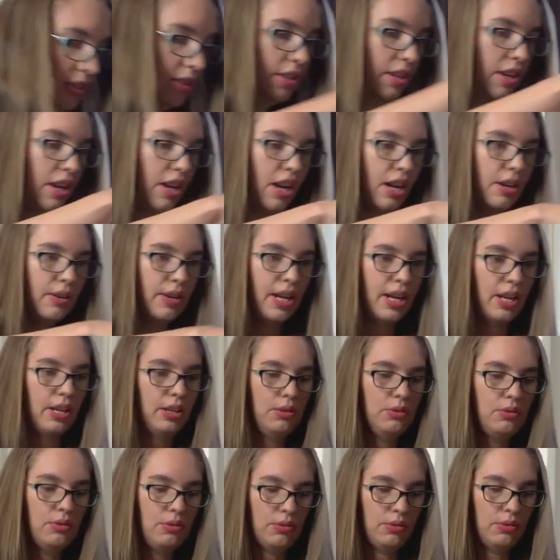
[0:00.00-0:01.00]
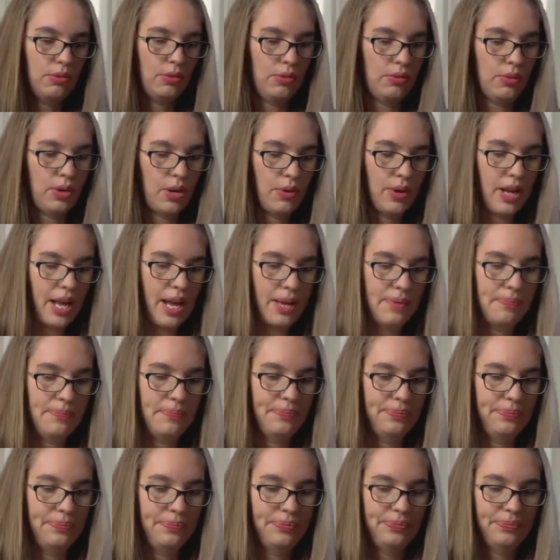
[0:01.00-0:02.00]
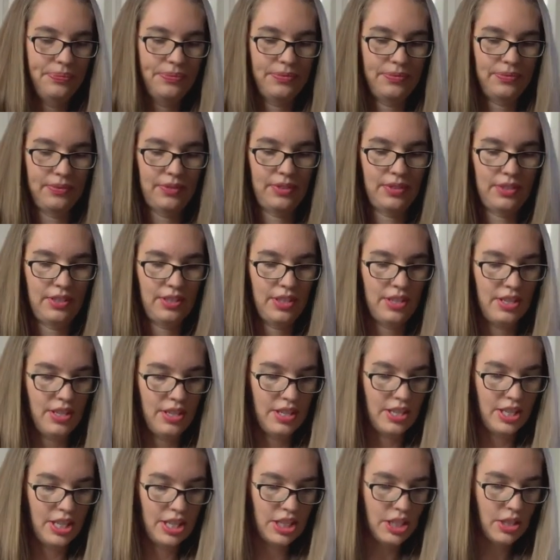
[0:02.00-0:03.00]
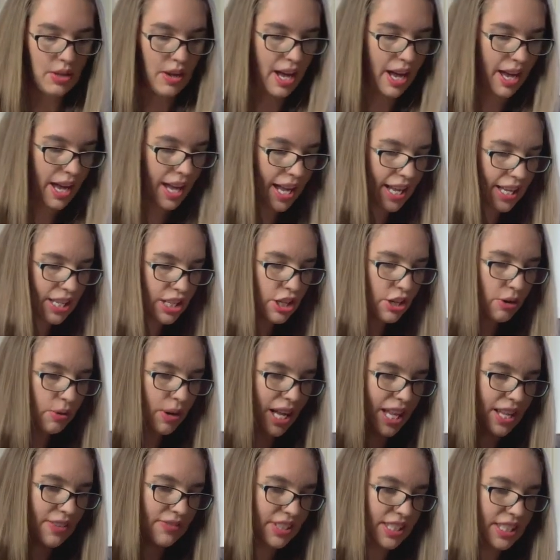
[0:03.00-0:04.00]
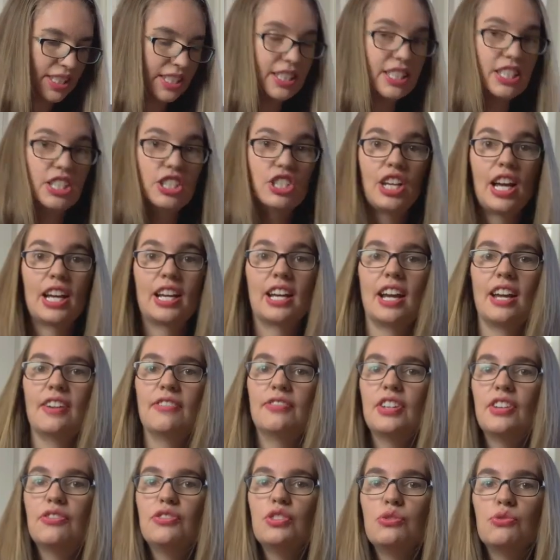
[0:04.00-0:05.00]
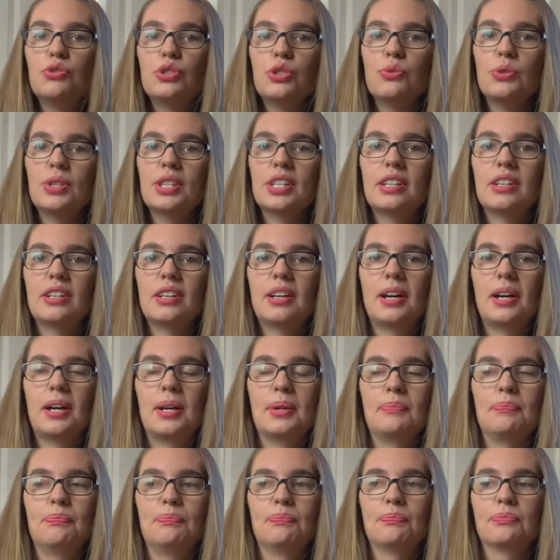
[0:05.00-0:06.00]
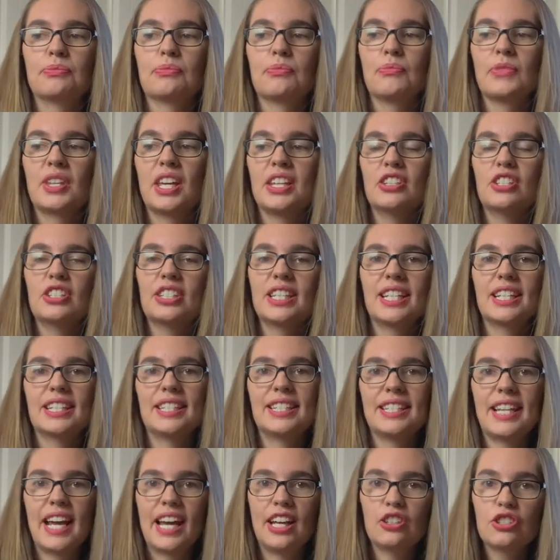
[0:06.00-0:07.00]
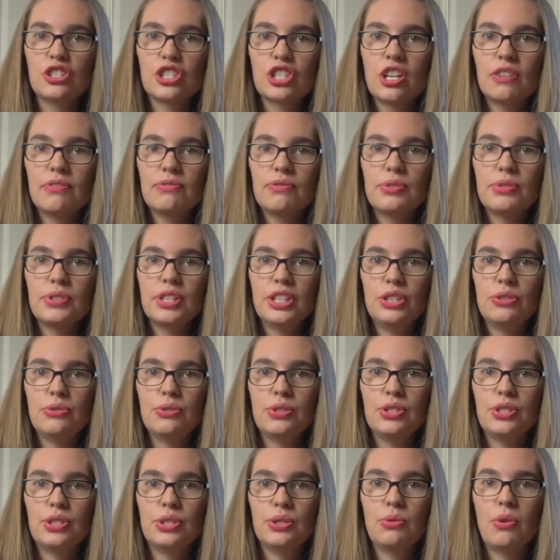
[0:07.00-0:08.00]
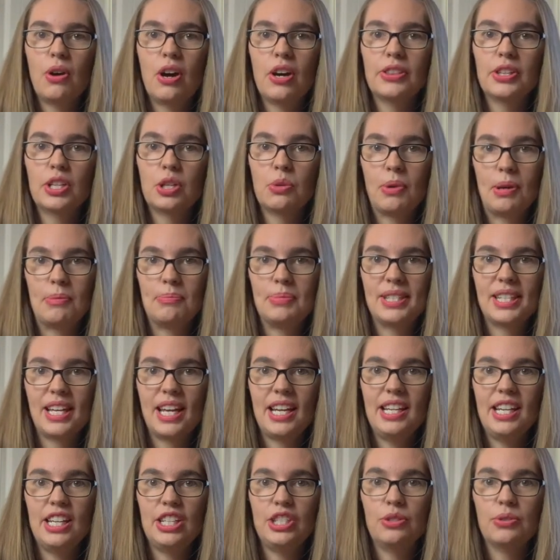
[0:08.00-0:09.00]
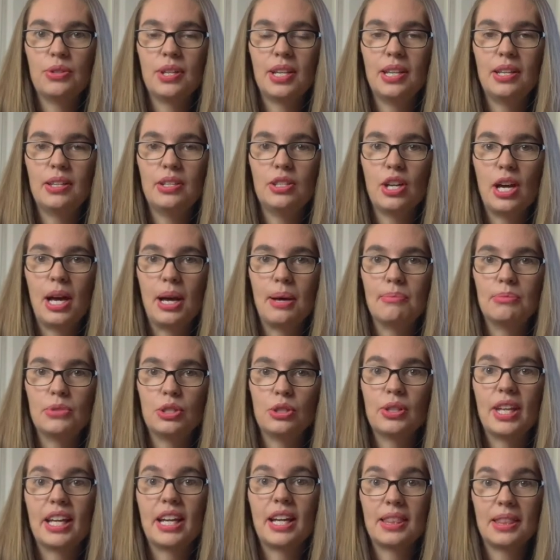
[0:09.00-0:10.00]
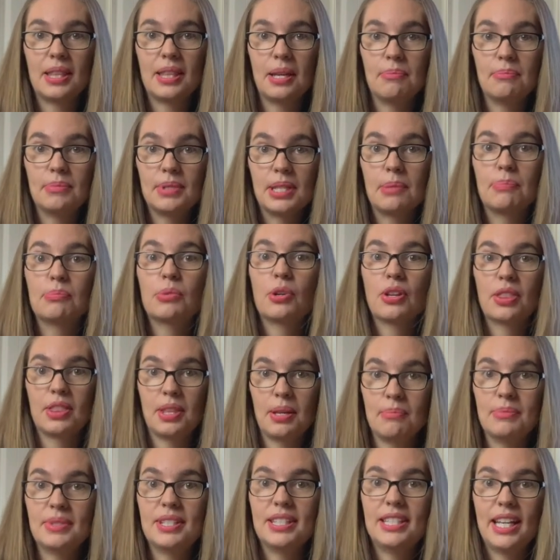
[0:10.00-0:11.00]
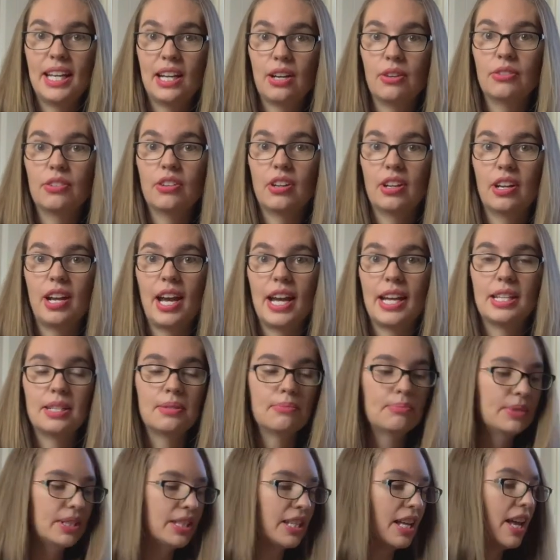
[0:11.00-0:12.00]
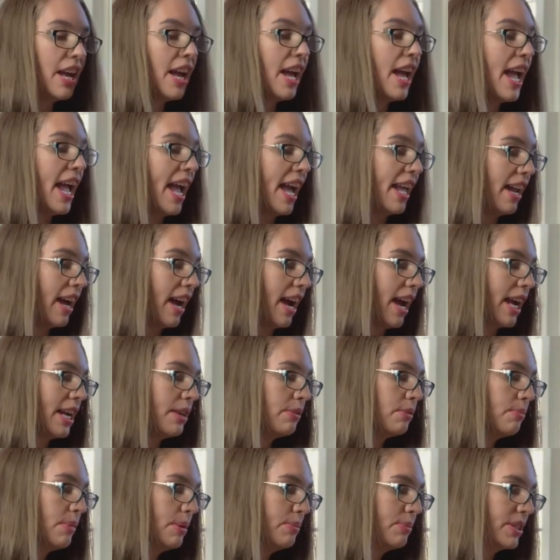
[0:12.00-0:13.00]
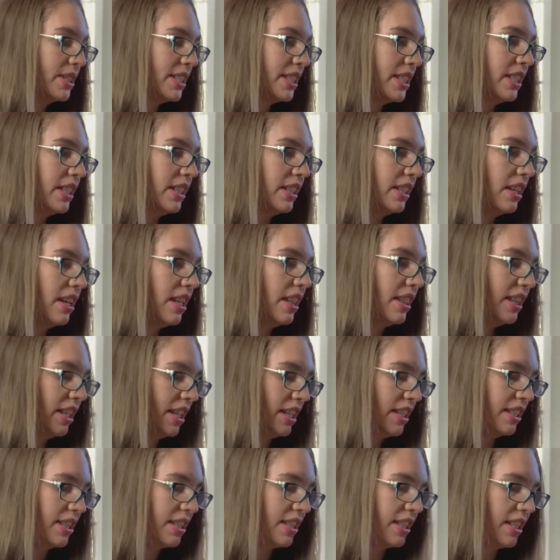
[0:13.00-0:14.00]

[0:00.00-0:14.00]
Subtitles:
All right, ooh, okay. So I know I have seen this jacket. If you do the, there's like a style shuffle that you can do on their website, and you can do like a thumbs up or a thumbs down on items. And I remember seeing this